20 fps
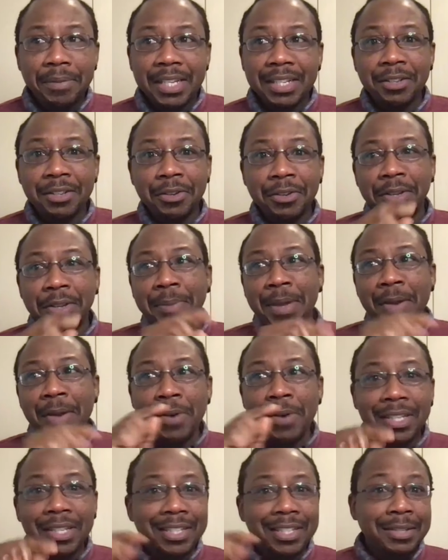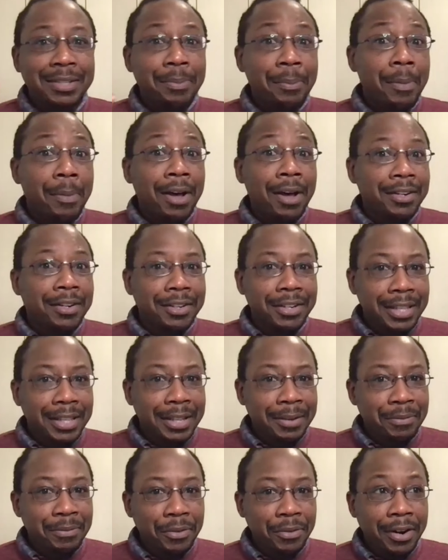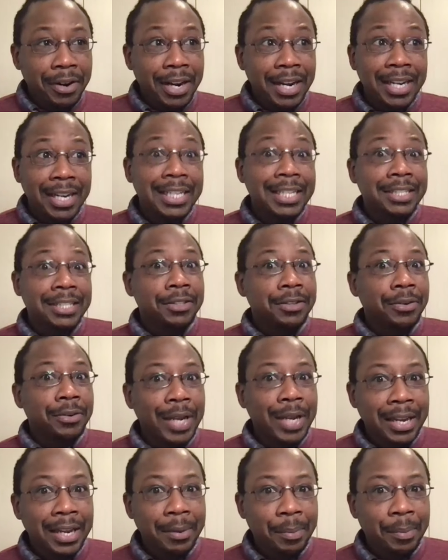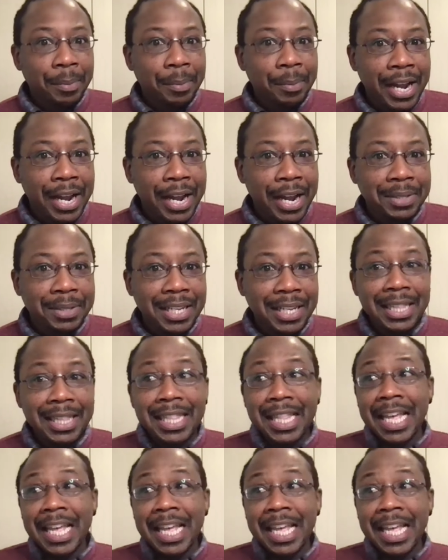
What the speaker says: So you may want to just monitor them for an additional week, perhaps, and